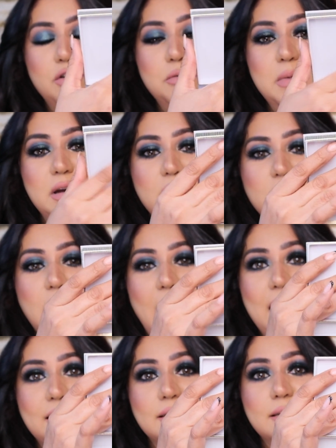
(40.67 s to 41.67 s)
a mirror,
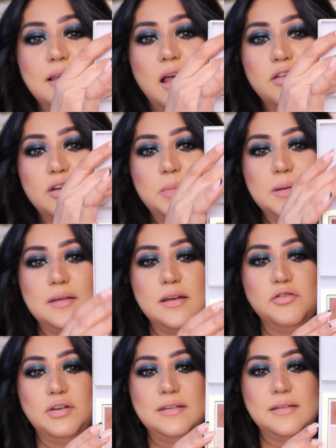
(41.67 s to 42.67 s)
as it's 100%
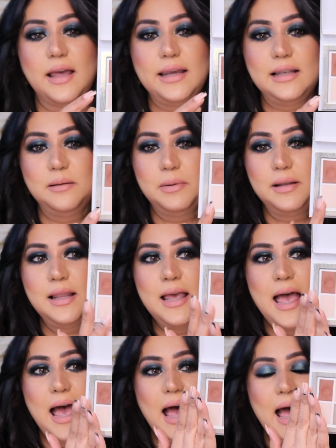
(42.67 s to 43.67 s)
recyclable.
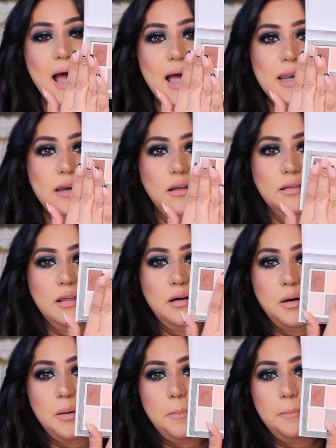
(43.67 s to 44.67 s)
And
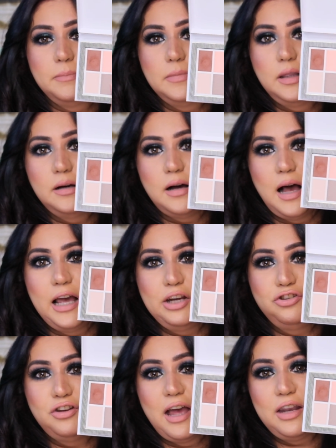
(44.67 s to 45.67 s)
the
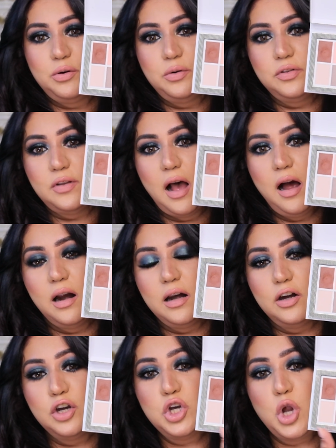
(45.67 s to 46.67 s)
eyeshadows
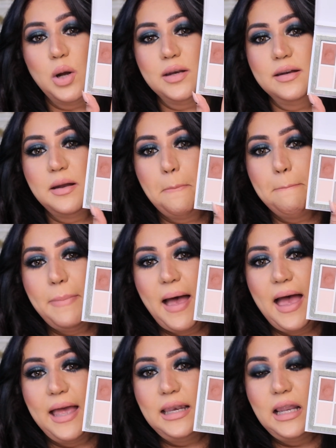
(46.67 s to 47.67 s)
are not in a
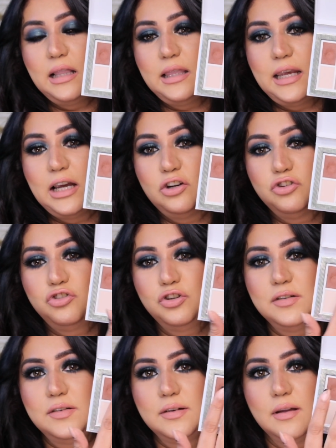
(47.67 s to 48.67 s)
pan, they are
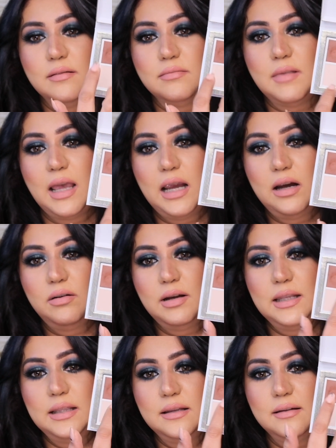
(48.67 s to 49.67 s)
just there
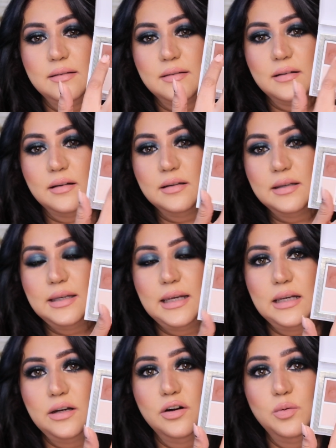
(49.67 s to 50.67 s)
in this
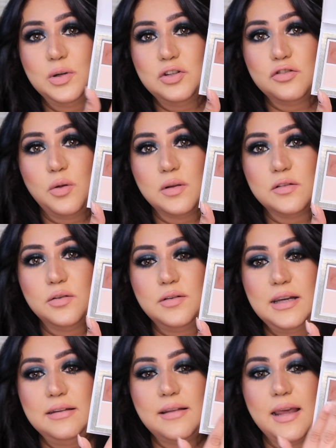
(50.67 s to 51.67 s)
container, which is also
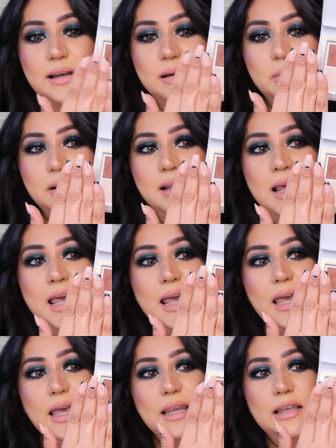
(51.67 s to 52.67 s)
recyclable.
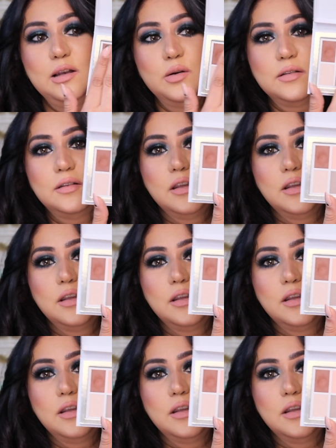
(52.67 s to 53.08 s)
It looks